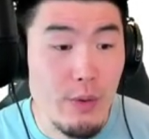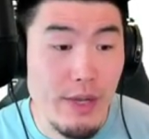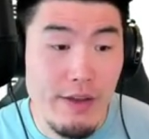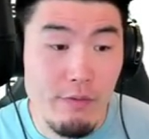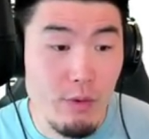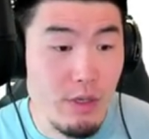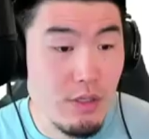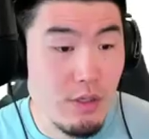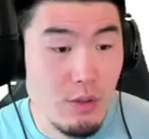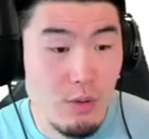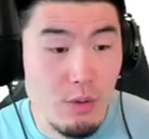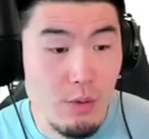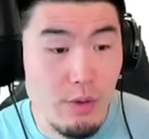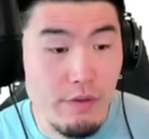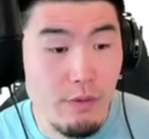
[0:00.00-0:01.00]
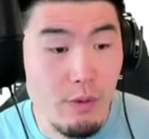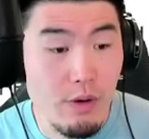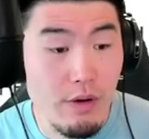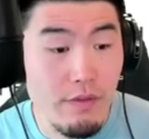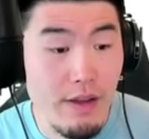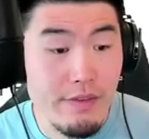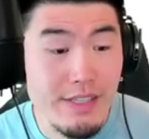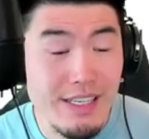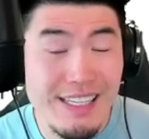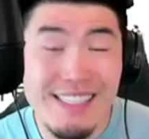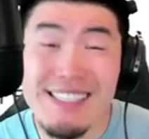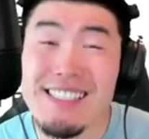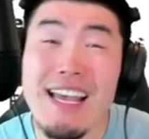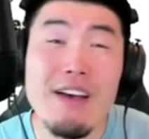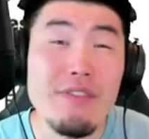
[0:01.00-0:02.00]
We have one, two, three, four, five, six,
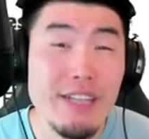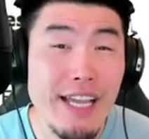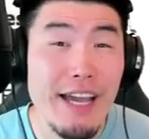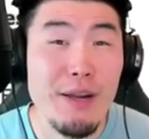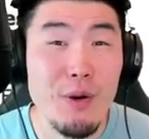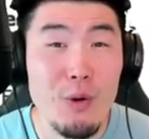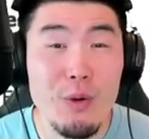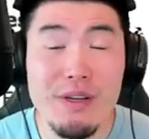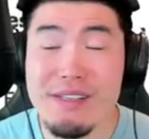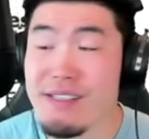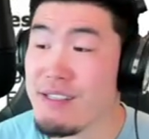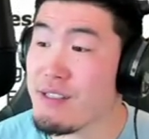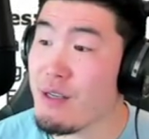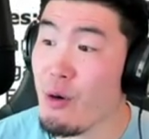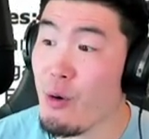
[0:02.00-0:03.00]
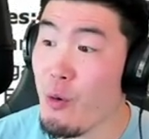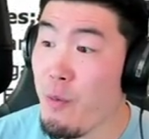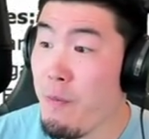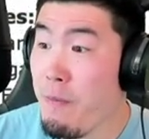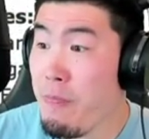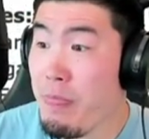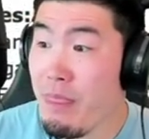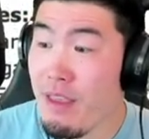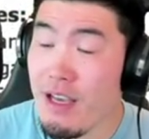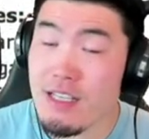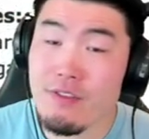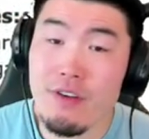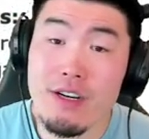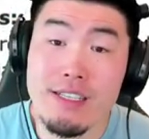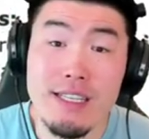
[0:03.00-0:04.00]
seven categories, so as
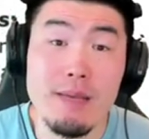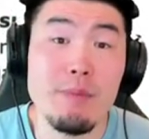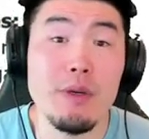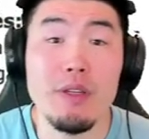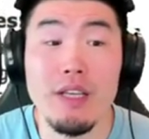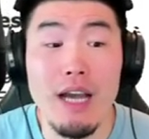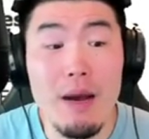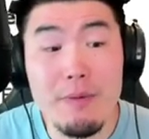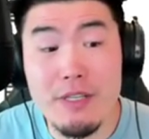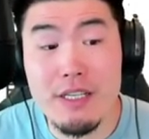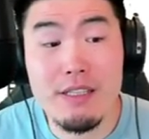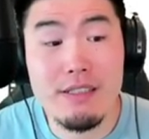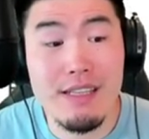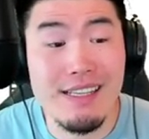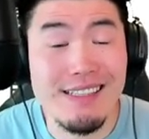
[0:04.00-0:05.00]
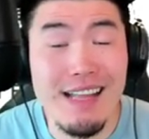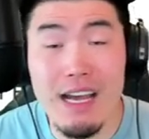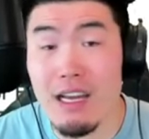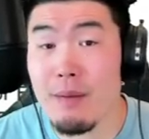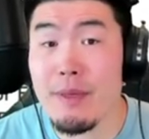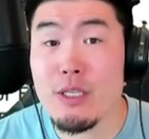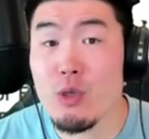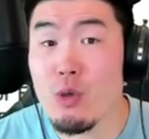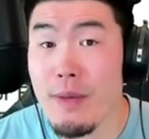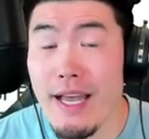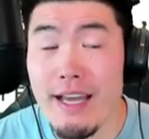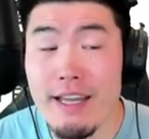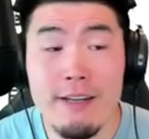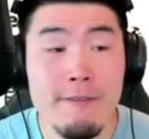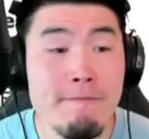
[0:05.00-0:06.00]
far as team building options, it's not going to be too
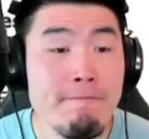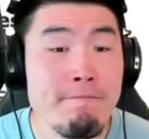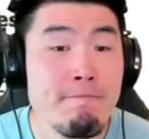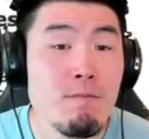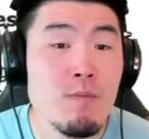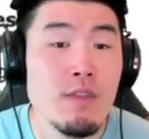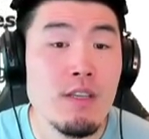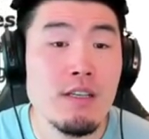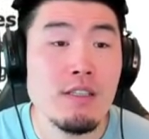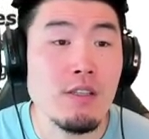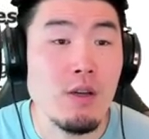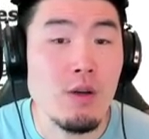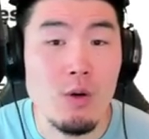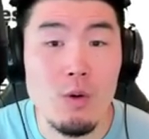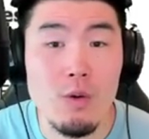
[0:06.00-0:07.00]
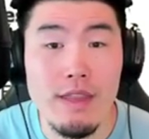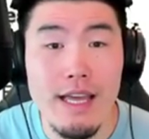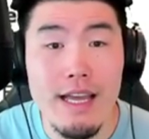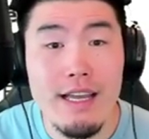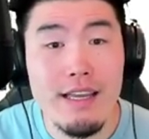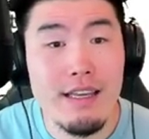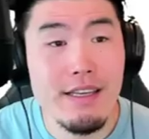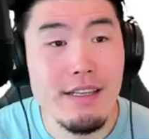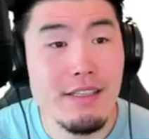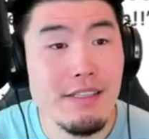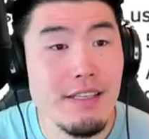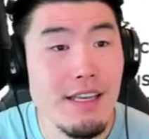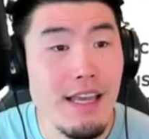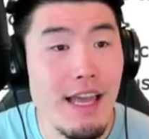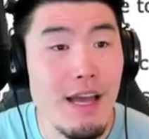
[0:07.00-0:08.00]
bad. So that is
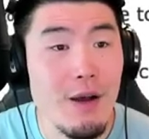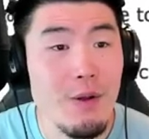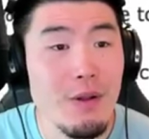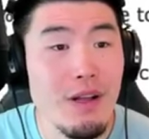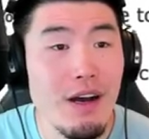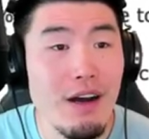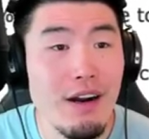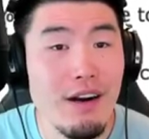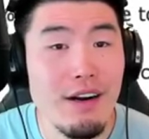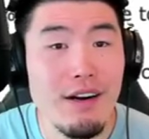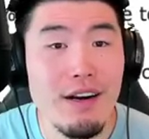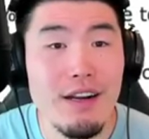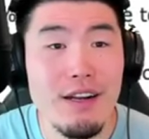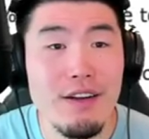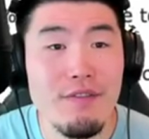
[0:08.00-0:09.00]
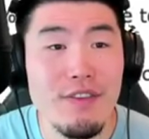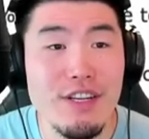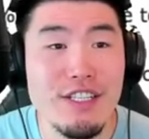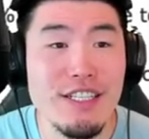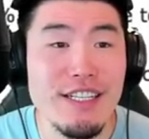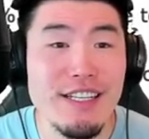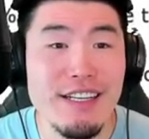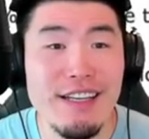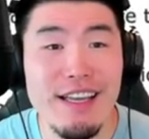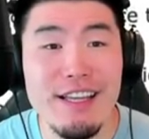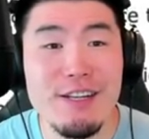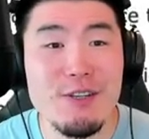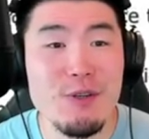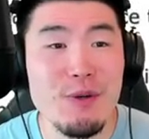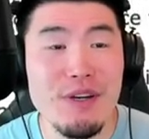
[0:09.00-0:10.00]
the LR Vegeta
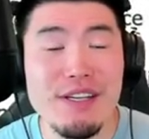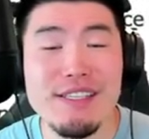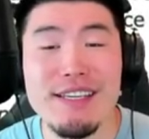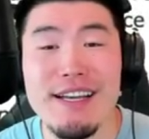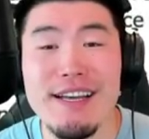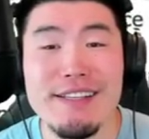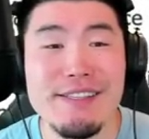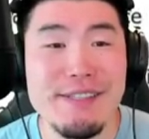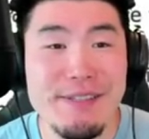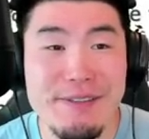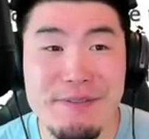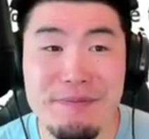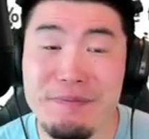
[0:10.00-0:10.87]
and Trunks, guys.